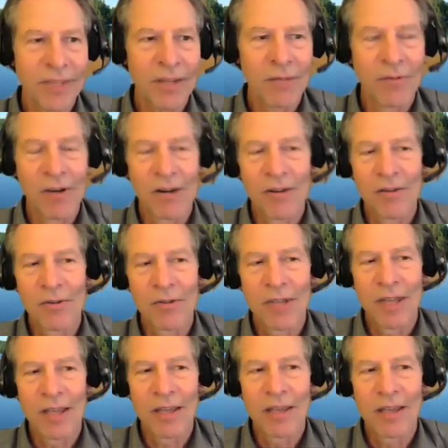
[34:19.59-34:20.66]
where you
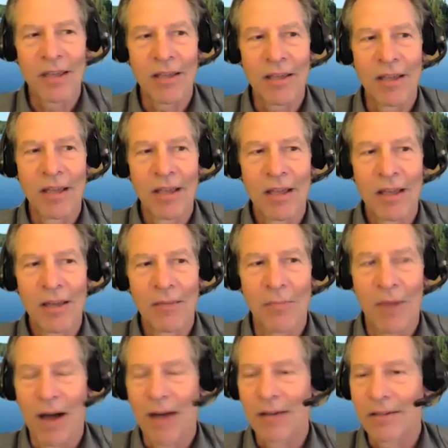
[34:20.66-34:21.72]
take a
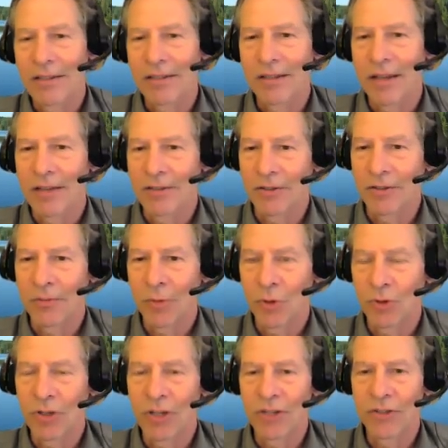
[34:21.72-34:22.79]
modeled size
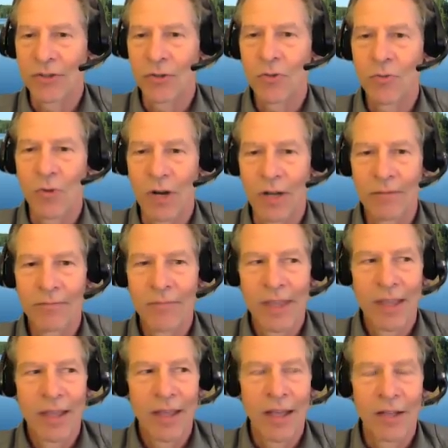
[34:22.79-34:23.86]
distribution, assume one,
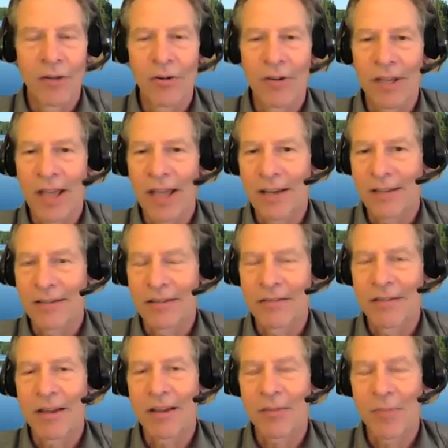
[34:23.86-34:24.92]
and create a
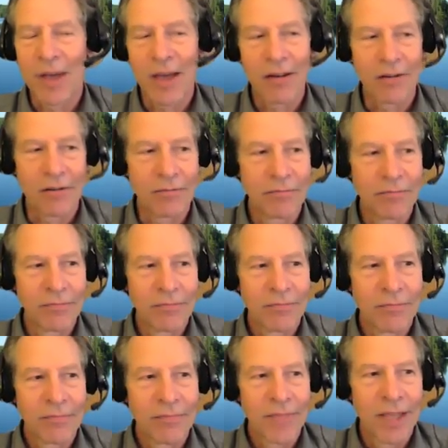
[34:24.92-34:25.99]
synthetic pattern.
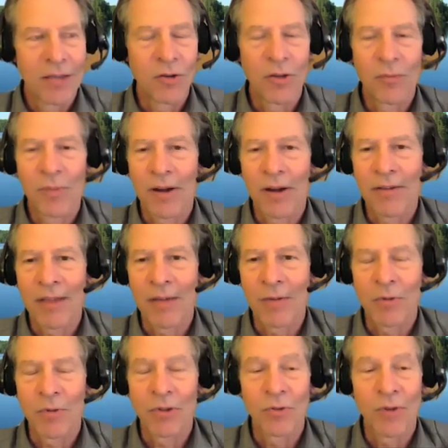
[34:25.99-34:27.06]
And you compare that
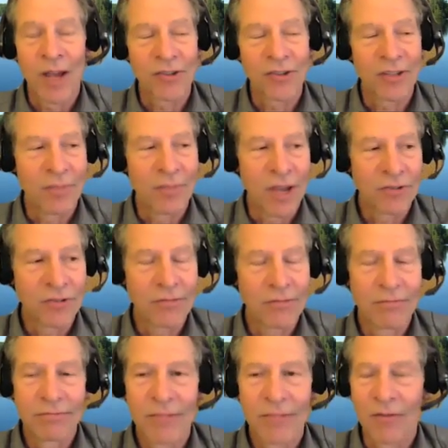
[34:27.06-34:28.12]
with what you actually
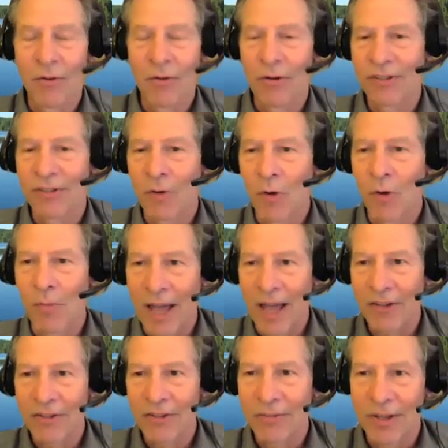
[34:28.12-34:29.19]
measured. And of course, they won't
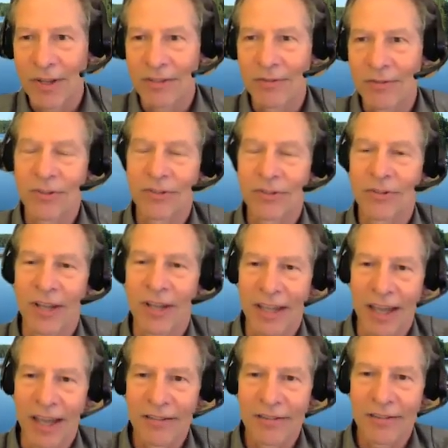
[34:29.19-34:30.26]
match because you just took a
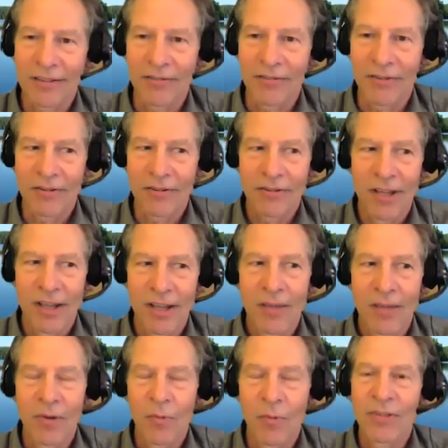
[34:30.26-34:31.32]
guess at first.
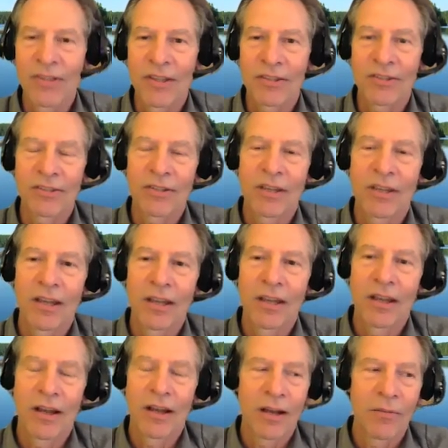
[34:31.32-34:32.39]
But with this,
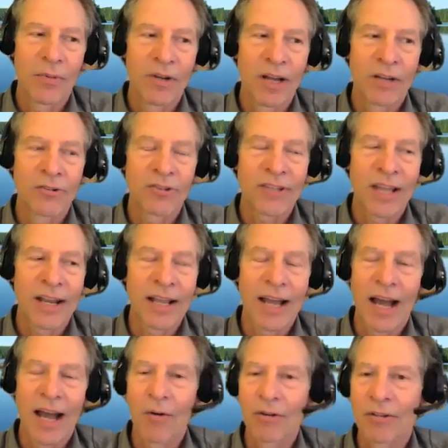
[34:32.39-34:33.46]
uh, but understanding
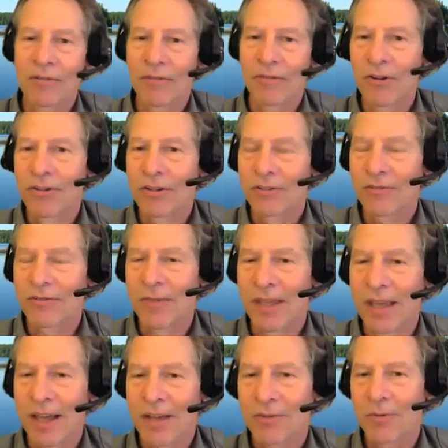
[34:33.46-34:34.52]
how it diverges from
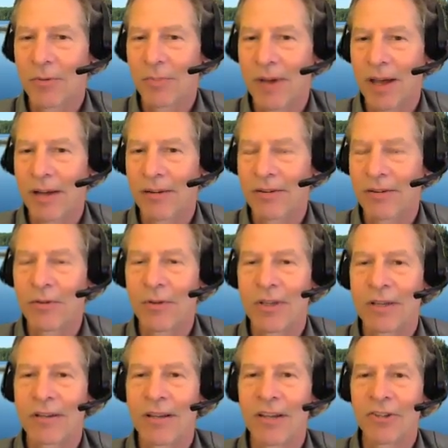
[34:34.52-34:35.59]
the actual pattern, you
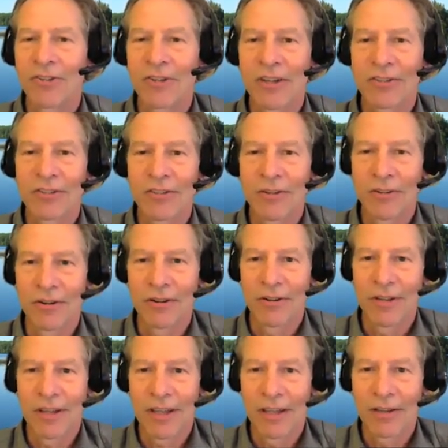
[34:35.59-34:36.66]
can adjust your,
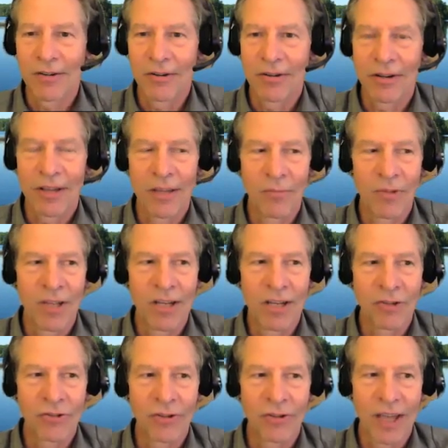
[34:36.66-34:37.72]
your Im-
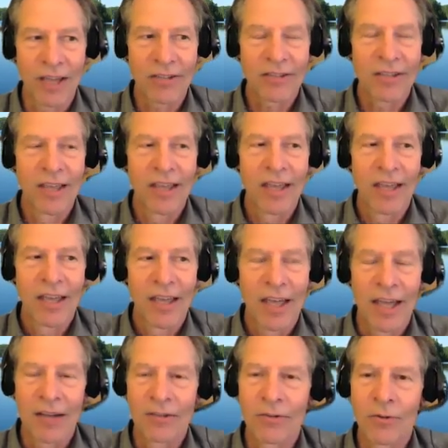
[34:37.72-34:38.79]
initial guess
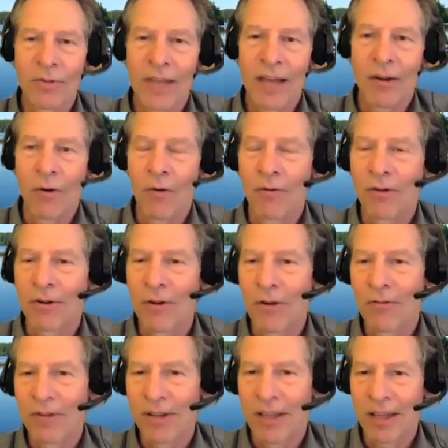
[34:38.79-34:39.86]
and do that over and
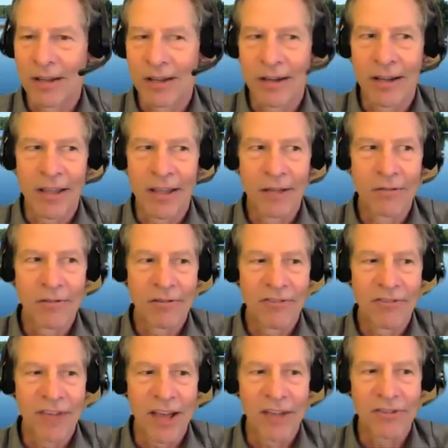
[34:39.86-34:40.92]
over again in an iterative
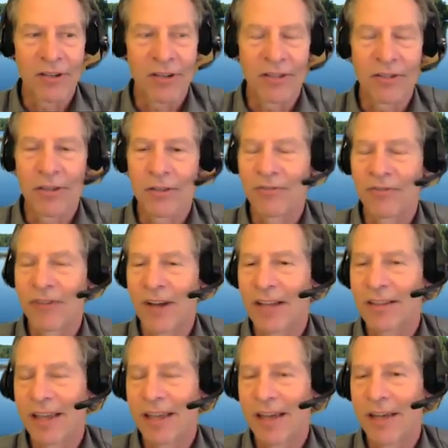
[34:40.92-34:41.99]
fashion until you
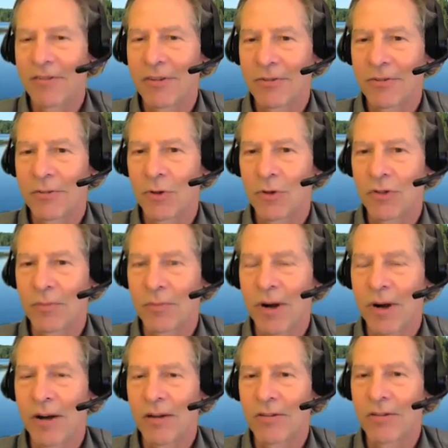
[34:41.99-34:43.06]
finally have a distribution of
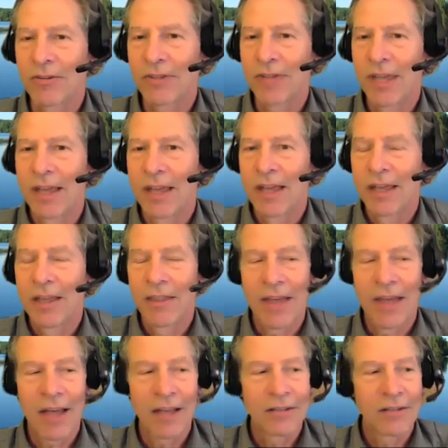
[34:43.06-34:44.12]
particles
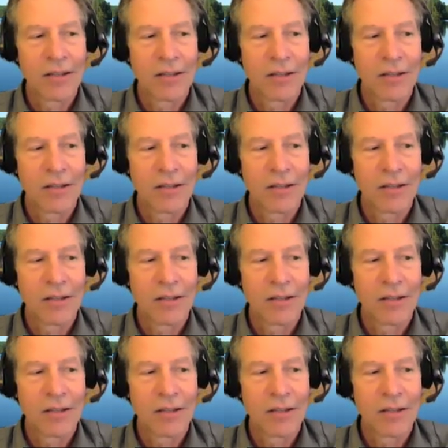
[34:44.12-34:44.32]
that